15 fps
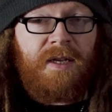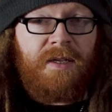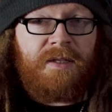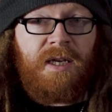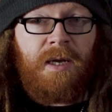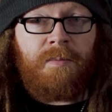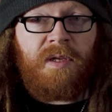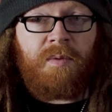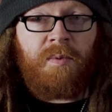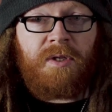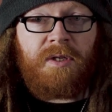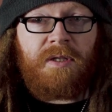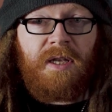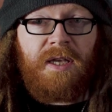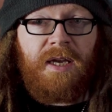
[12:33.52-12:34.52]
10 times as
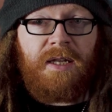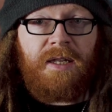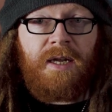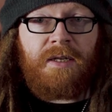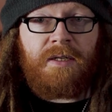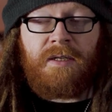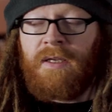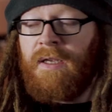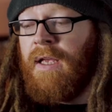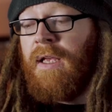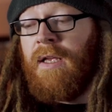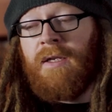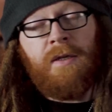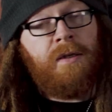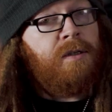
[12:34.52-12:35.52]
much as the kit lens,
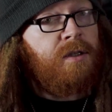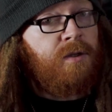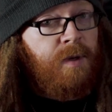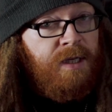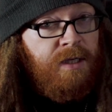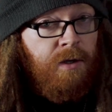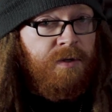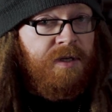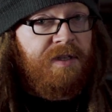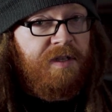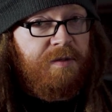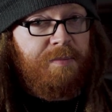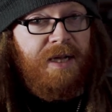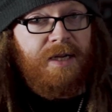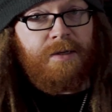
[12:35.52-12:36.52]
so I know this
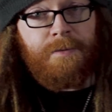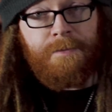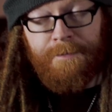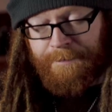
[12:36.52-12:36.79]
is better.